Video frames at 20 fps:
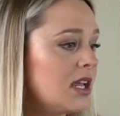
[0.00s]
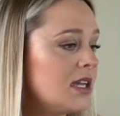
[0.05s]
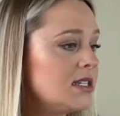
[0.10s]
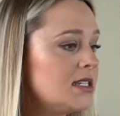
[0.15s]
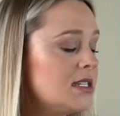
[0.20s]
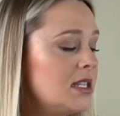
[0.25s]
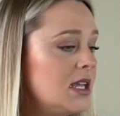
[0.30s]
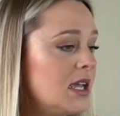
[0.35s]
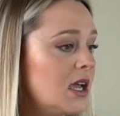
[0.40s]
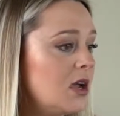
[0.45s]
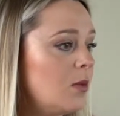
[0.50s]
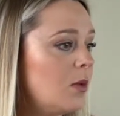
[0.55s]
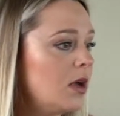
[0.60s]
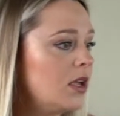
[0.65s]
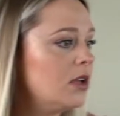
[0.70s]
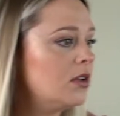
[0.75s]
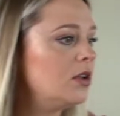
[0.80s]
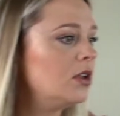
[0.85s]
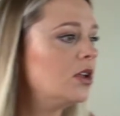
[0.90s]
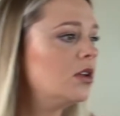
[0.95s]
next thing I want
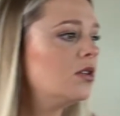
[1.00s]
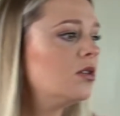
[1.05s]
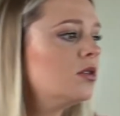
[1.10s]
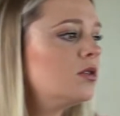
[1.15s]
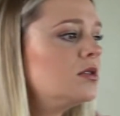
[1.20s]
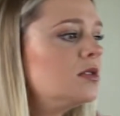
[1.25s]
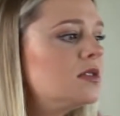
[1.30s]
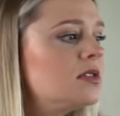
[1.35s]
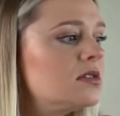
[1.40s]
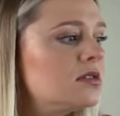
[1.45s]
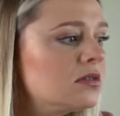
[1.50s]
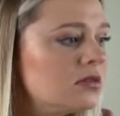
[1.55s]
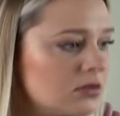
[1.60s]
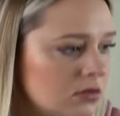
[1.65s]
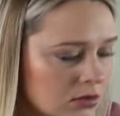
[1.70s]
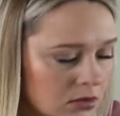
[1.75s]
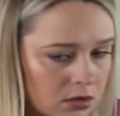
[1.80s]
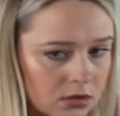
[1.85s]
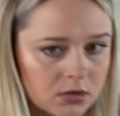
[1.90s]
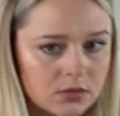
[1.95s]
you to use,
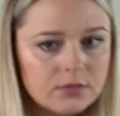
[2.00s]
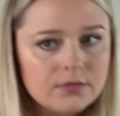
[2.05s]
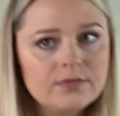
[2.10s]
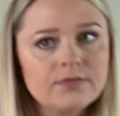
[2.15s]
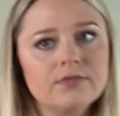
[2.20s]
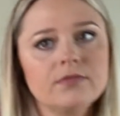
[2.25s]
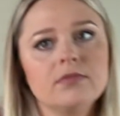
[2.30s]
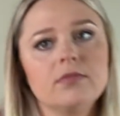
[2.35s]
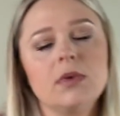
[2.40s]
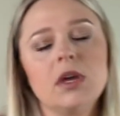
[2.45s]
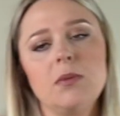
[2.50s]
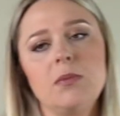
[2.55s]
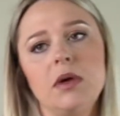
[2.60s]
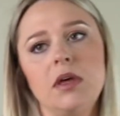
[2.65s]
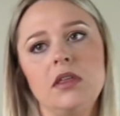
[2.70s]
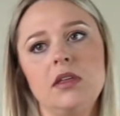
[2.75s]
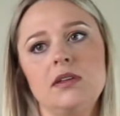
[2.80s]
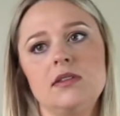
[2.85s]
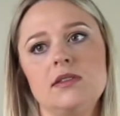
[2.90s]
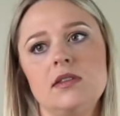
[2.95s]
oh, my
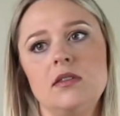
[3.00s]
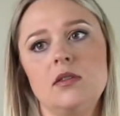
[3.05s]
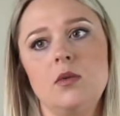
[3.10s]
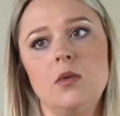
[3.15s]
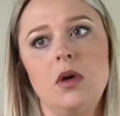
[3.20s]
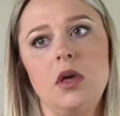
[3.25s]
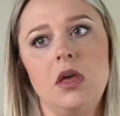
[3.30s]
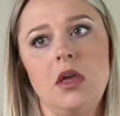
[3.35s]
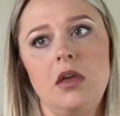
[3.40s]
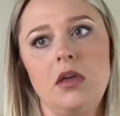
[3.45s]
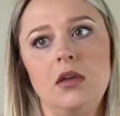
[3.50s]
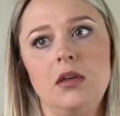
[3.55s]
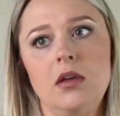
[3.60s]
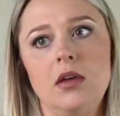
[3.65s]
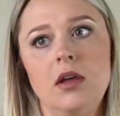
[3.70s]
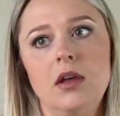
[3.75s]
belly's in the way.